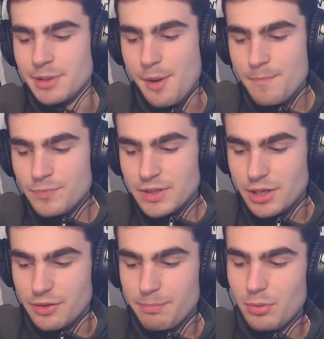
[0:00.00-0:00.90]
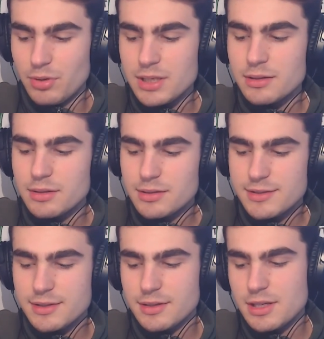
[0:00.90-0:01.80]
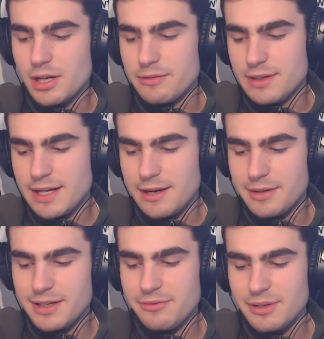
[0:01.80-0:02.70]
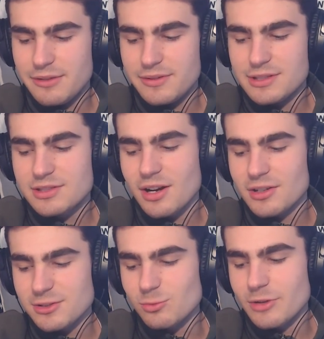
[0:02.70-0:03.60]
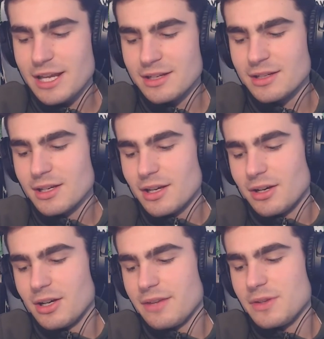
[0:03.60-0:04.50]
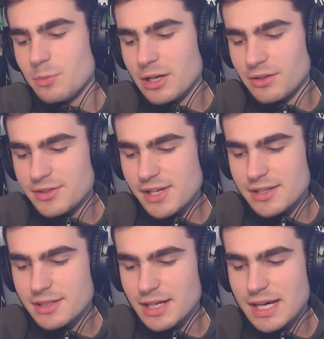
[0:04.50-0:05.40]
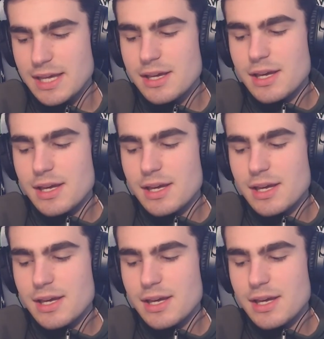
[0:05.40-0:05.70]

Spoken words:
But the points, now if you start to win, if you win on Saturday,